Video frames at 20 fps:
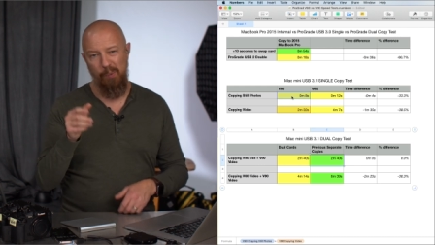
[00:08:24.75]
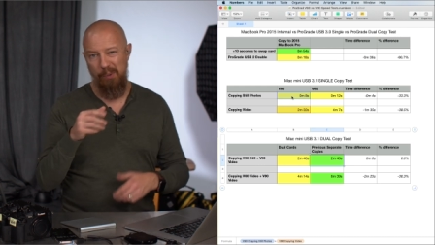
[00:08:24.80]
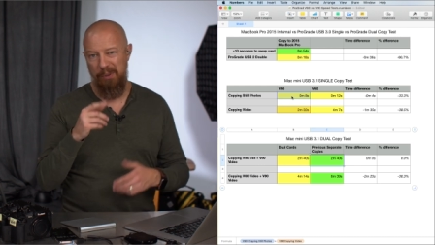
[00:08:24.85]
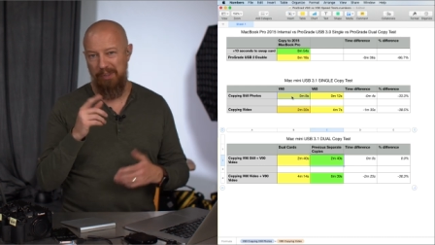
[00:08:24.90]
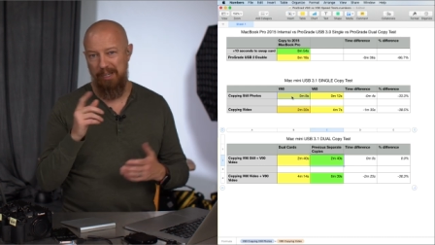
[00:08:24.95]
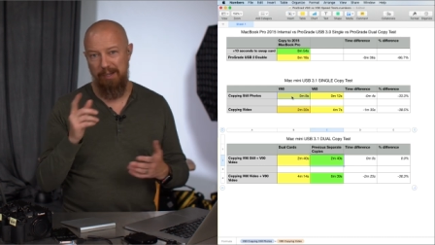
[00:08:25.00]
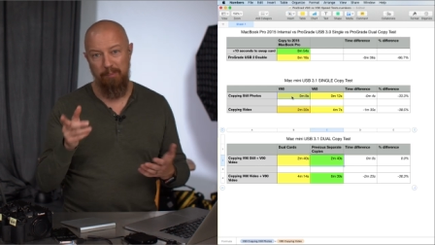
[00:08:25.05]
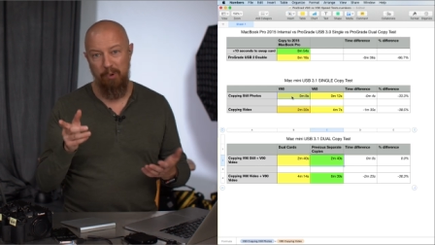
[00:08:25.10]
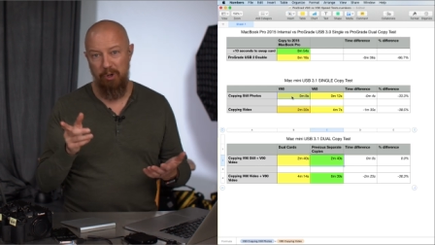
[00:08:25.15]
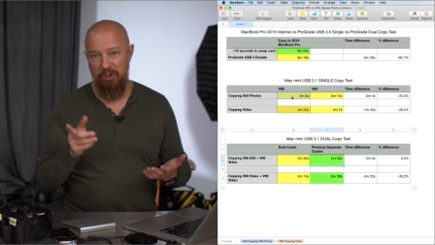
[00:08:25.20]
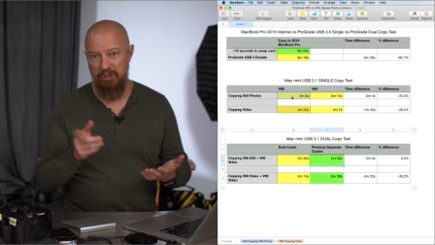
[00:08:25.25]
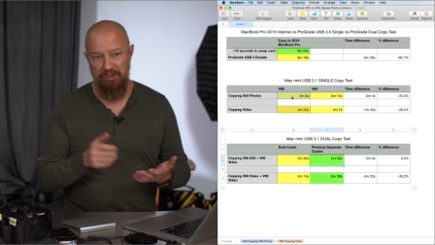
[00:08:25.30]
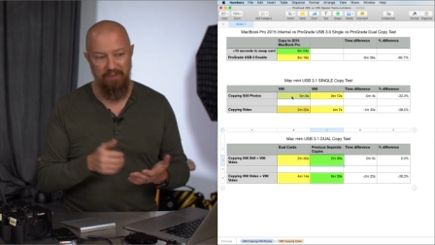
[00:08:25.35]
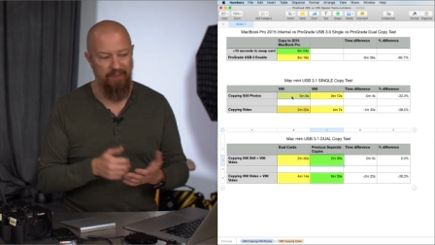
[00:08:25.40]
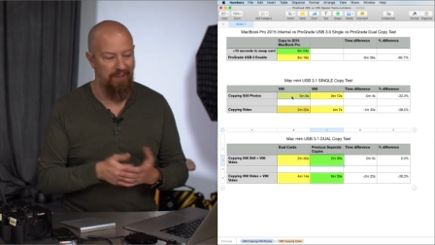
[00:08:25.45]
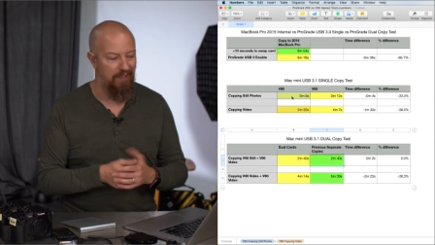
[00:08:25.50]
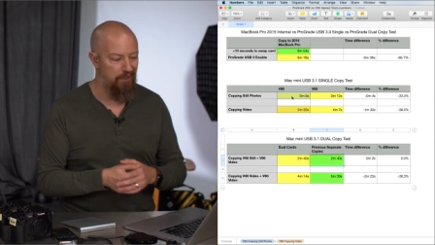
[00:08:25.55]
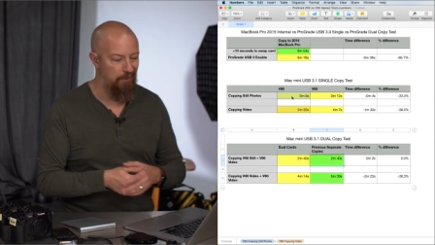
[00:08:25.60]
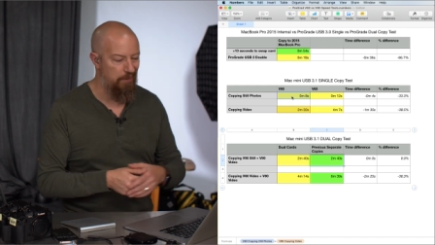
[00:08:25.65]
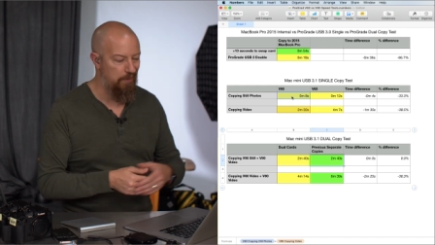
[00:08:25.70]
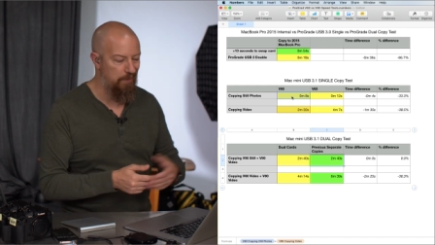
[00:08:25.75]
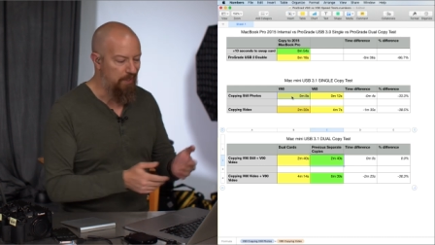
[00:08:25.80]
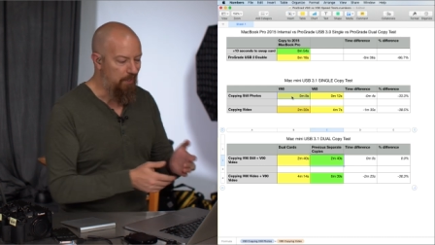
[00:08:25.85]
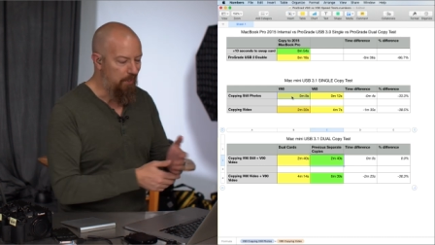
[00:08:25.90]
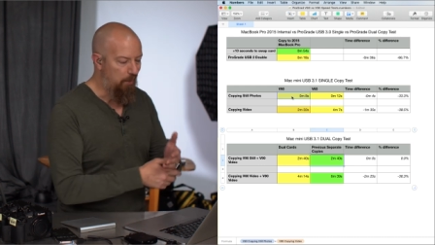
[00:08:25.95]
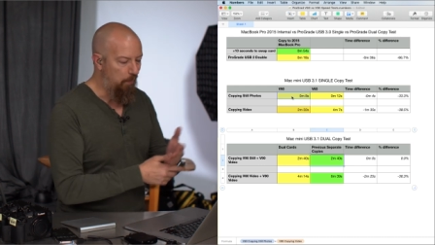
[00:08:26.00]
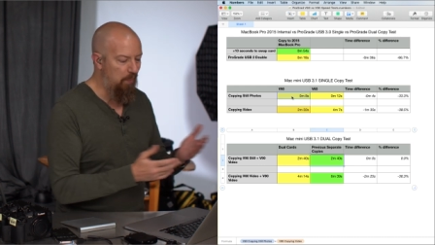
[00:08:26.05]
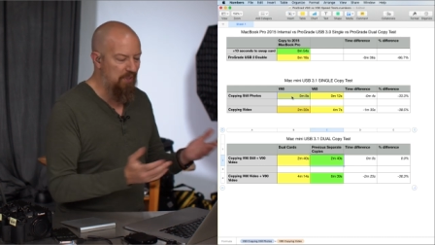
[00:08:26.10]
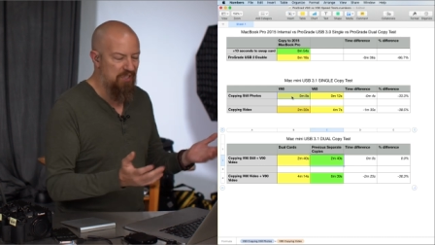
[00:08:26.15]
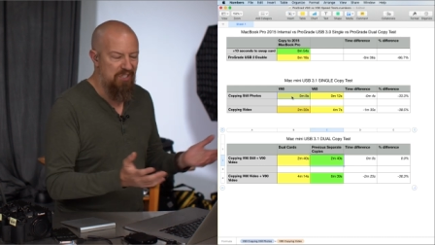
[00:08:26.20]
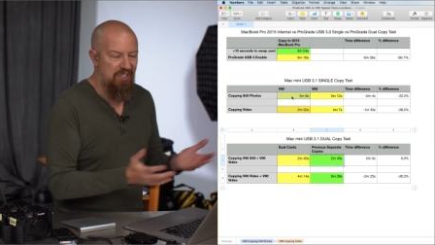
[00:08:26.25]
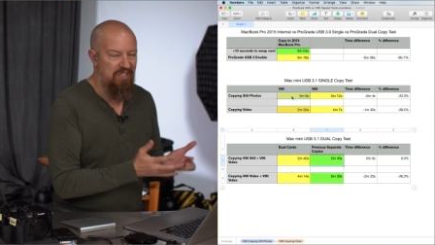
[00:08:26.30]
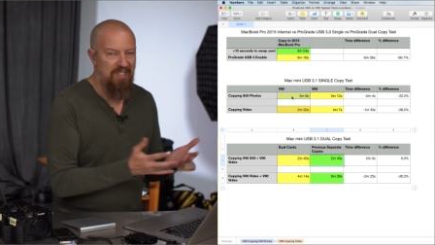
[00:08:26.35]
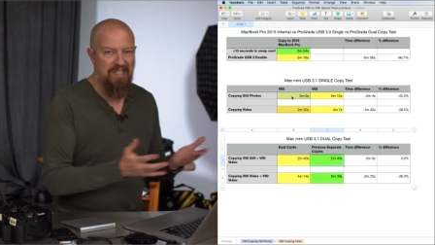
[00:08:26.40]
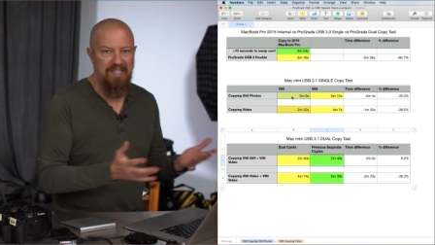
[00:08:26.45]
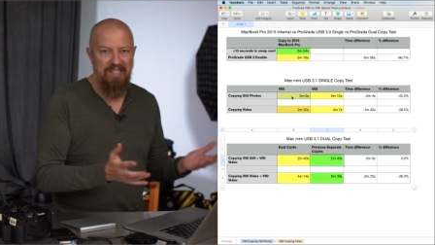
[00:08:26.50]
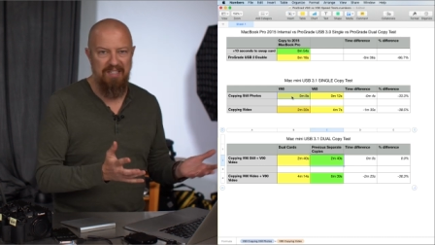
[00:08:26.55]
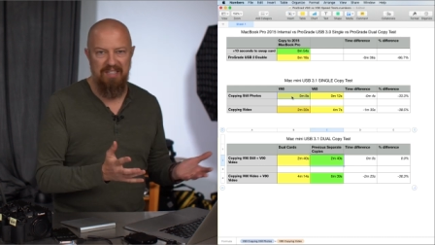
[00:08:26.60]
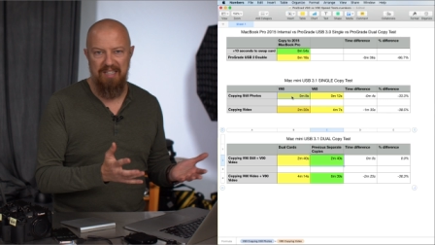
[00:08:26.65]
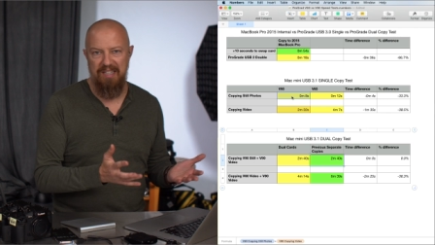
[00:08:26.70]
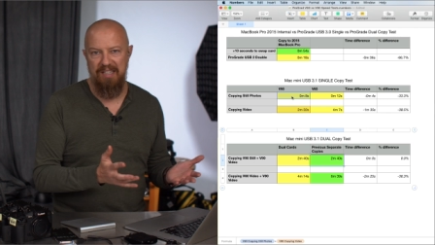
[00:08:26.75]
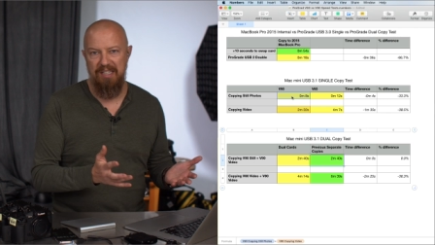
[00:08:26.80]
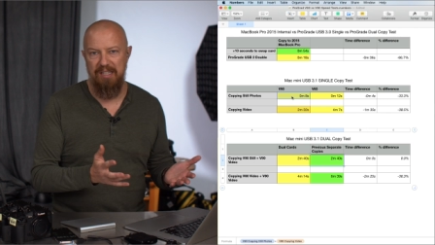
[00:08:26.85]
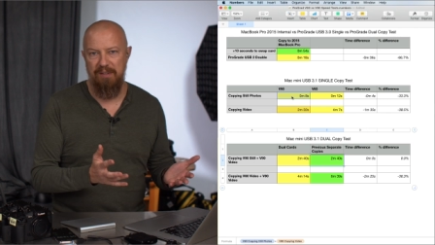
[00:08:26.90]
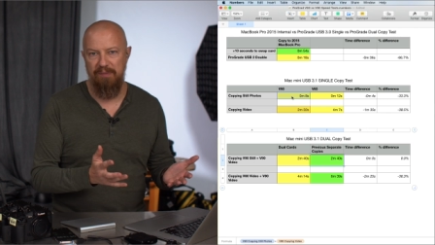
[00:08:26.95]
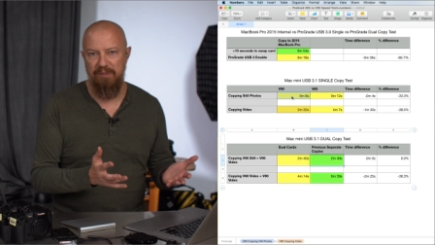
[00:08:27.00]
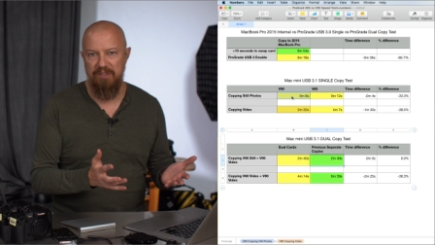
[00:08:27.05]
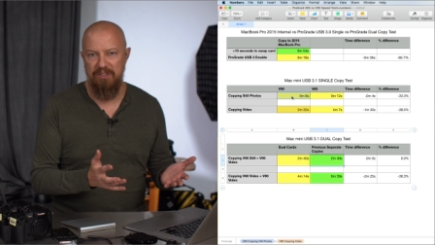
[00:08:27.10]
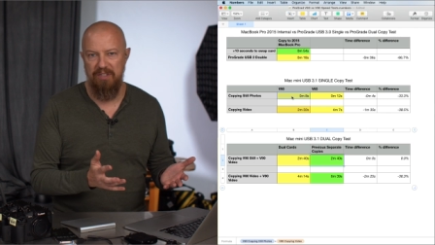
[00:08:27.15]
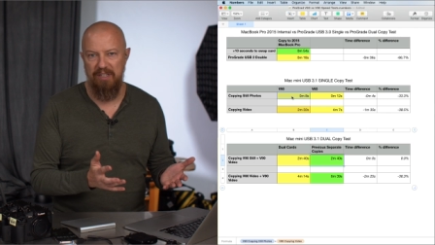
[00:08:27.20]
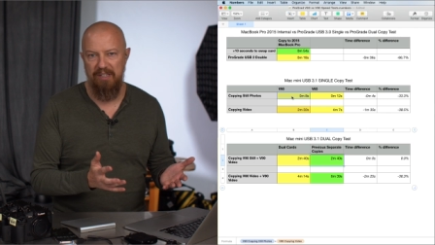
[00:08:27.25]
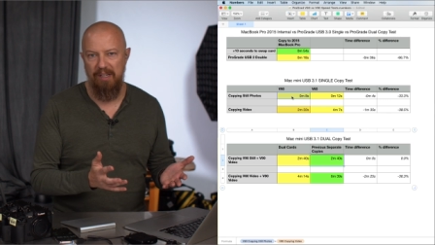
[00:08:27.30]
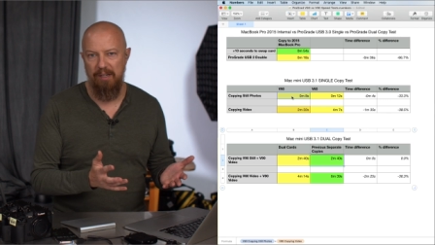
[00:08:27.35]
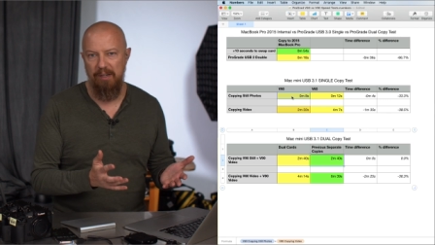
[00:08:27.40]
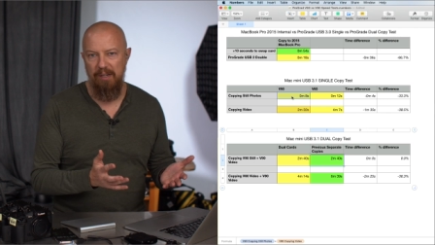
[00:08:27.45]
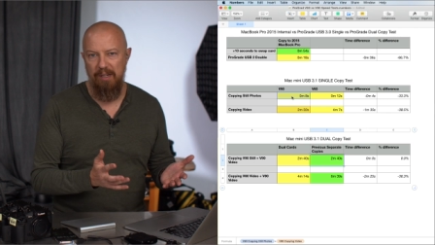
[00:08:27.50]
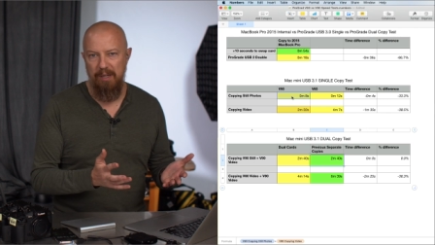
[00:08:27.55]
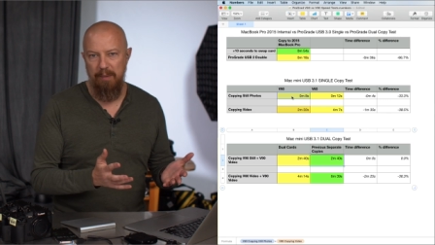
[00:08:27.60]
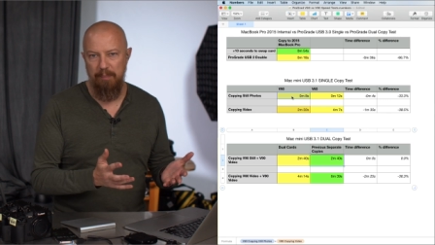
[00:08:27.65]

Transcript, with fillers: within a margin of error that we just didn't see the difference in there.